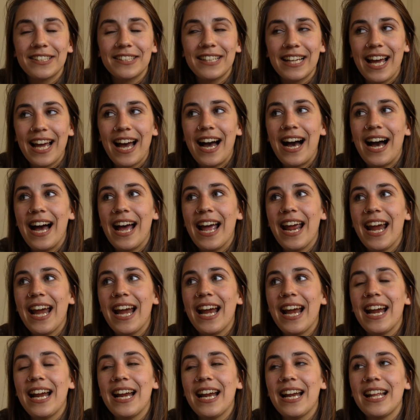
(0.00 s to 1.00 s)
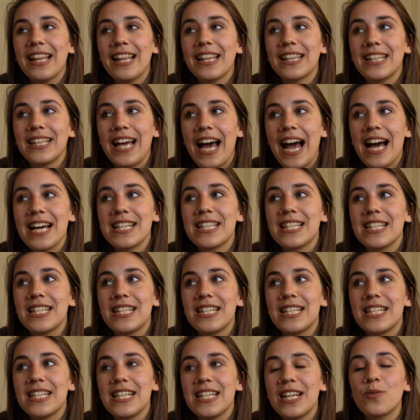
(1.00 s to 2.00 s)
Like
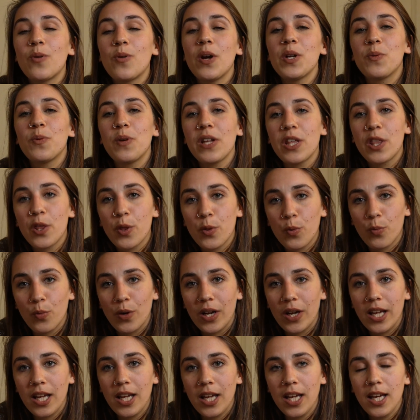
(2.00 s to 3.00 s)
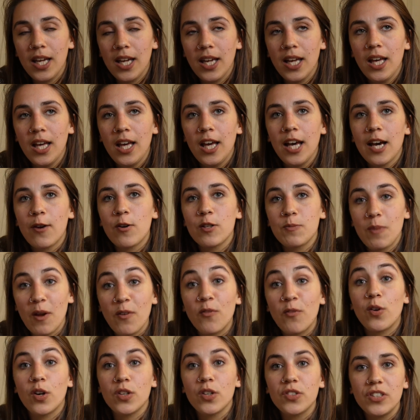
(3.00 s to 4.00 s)
in 2023 was my
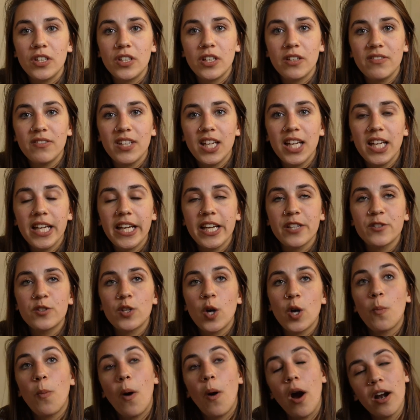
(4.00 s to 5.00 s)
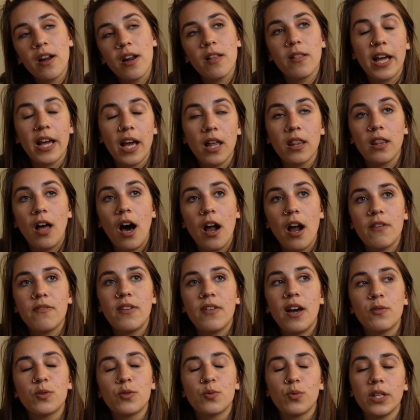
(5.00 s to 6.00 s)
first year of knitting, and so a lot of
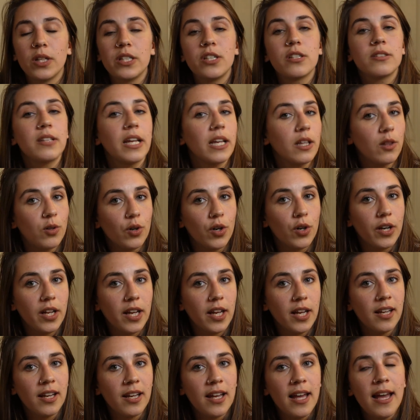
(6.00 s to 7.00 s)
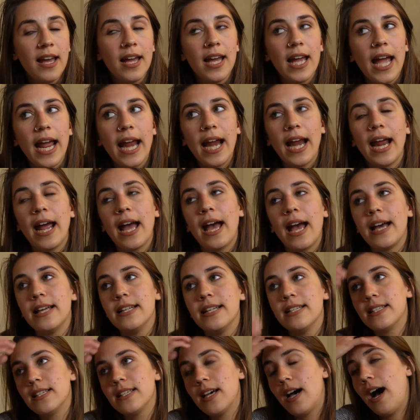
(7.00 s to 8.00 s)
that was really just like learning,
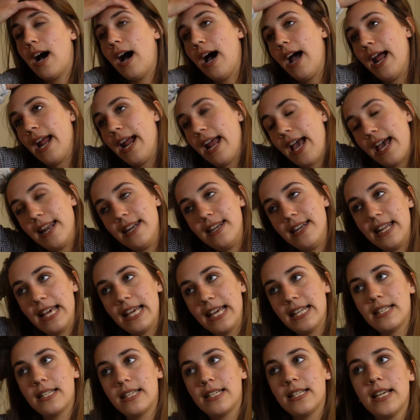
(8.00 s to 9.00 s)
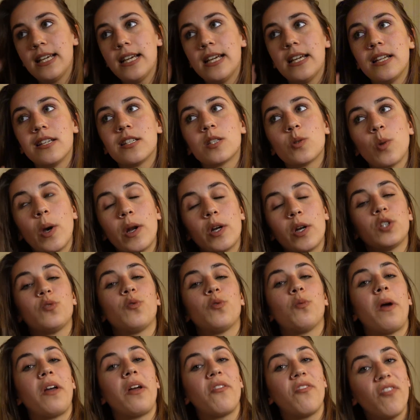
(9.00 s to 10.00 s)
and I had knit sweaters
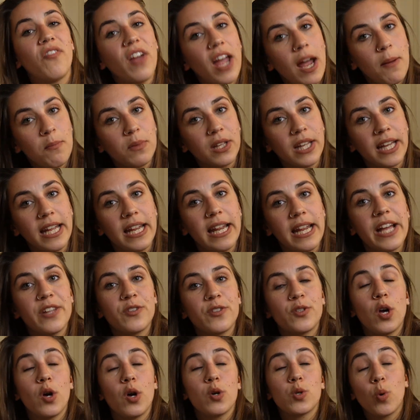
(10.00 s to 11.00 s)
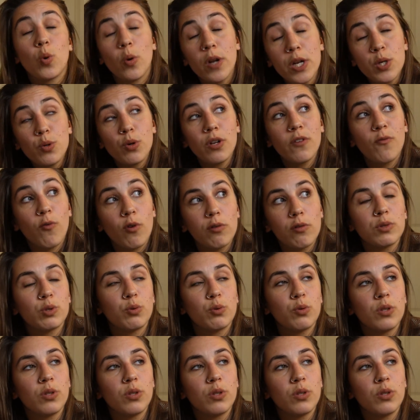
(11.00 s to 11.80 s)
for my family, and so 2024